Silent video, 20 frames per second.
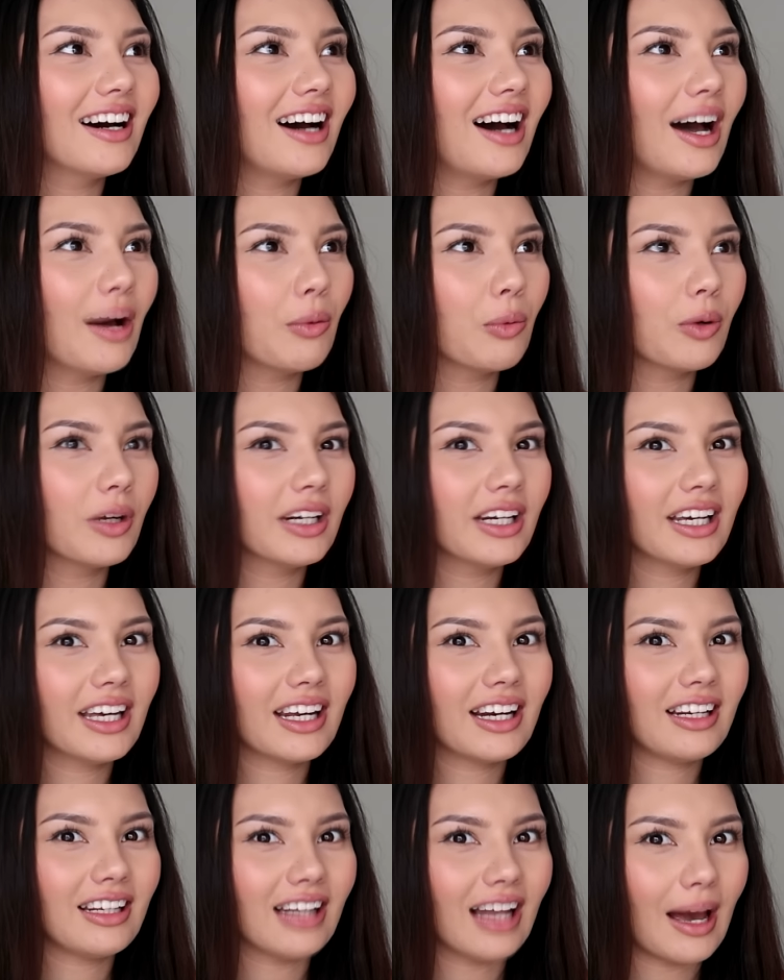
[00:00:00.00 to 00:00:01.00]
I want to
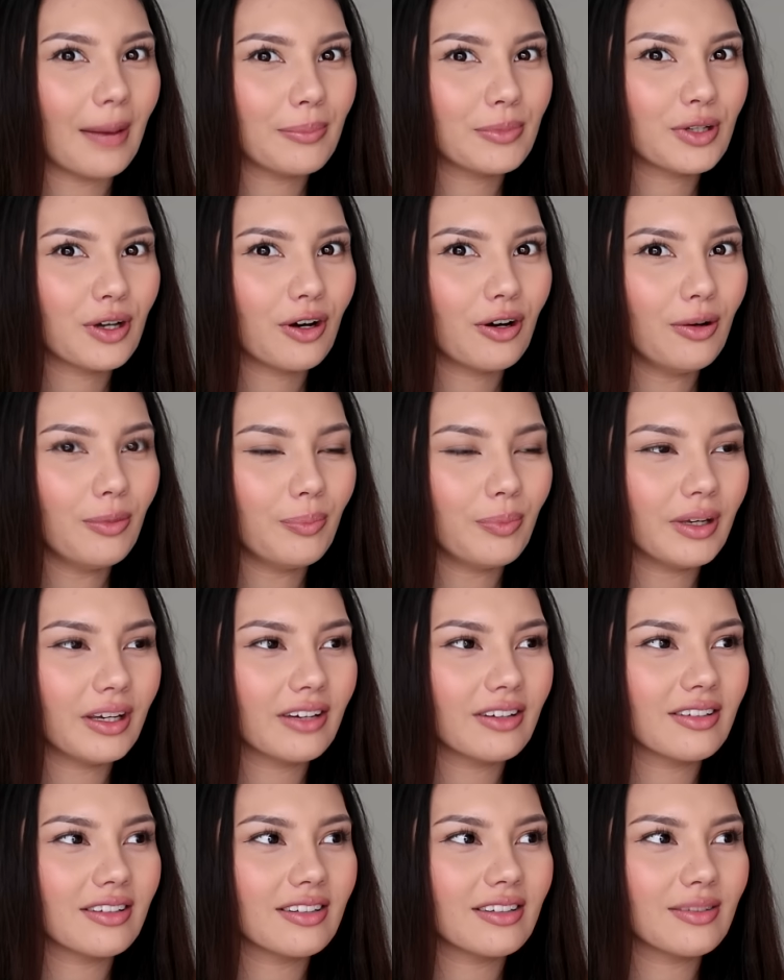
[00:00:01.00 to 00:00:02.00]
get a laptop
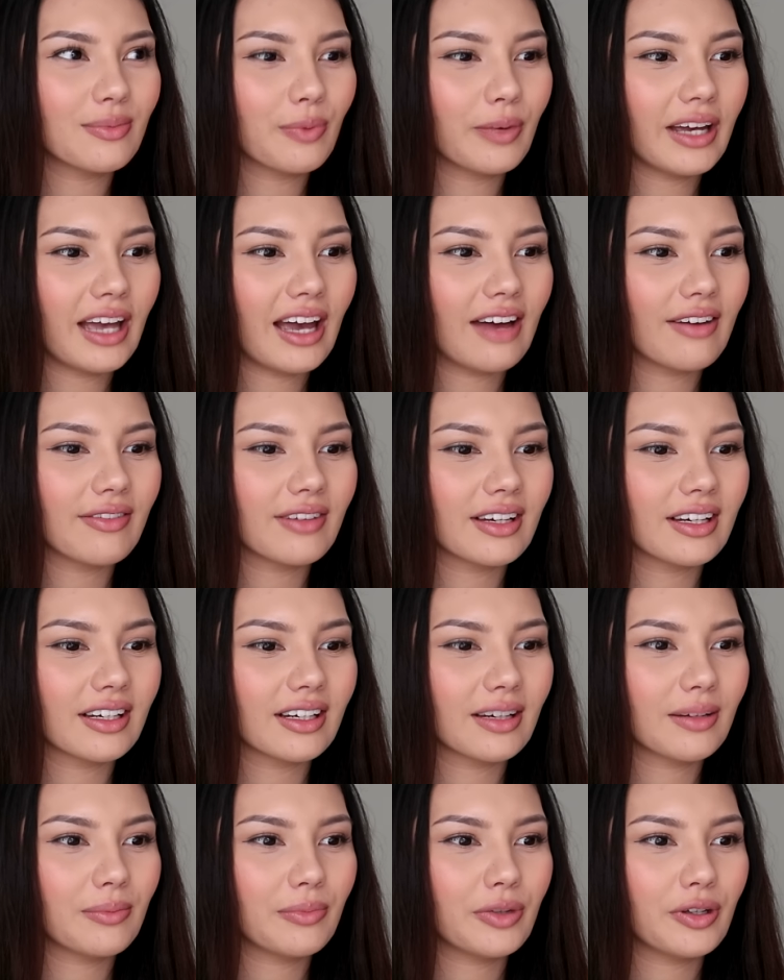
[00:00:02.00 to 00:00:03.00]
because we have a
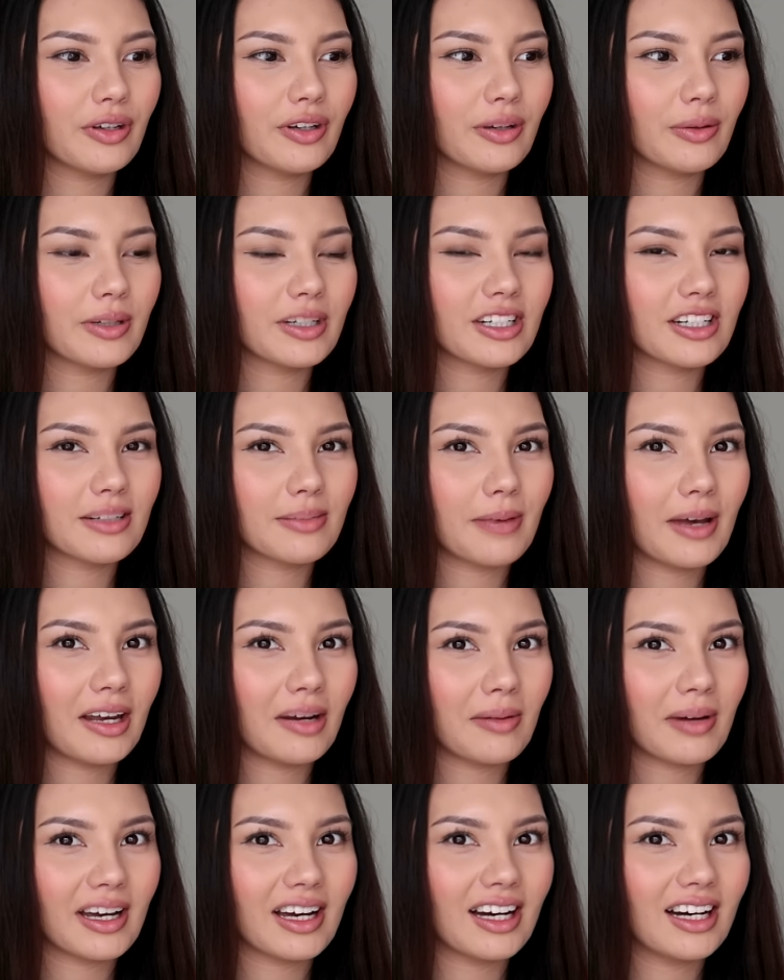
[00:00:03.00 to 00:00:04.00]
computer which is a pain
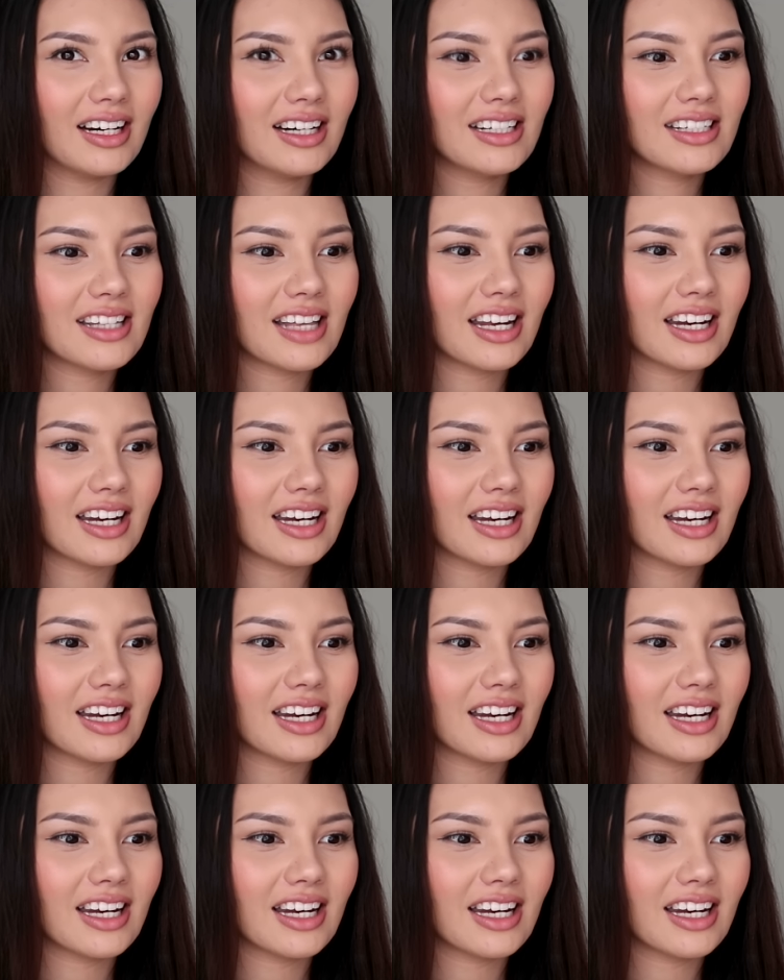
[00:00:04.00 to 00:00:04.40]
in my ass,